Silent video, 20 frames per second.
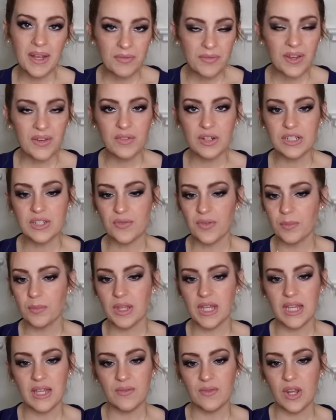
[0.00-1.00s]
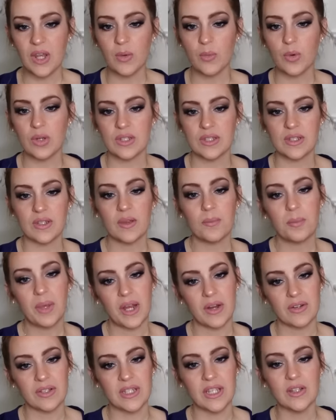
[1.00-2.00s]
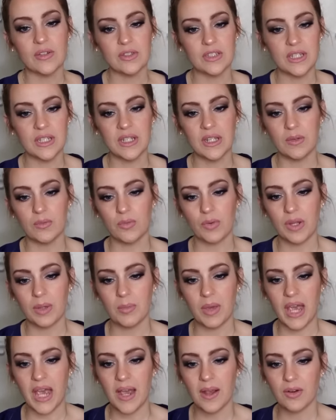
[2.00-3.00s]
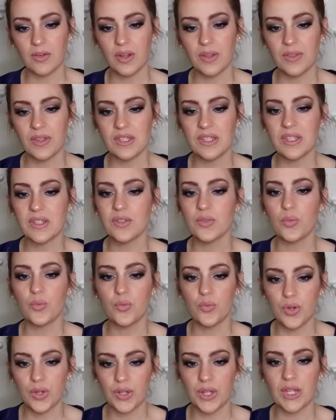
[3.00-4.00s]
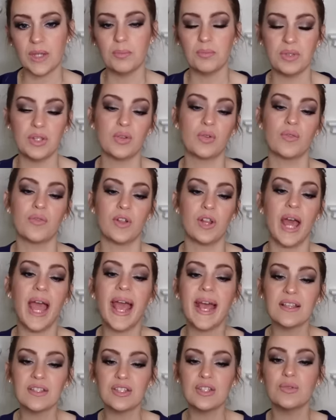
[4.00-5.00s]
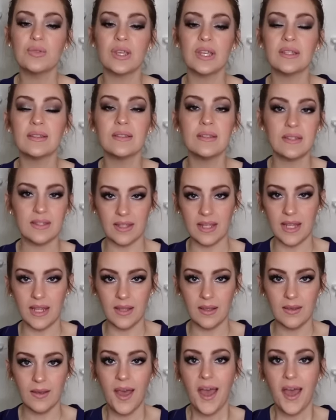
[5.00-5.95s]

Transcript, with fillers: favorites from the evening was Paris Hilton in Reem Acra. This is really beautiful, as you can see.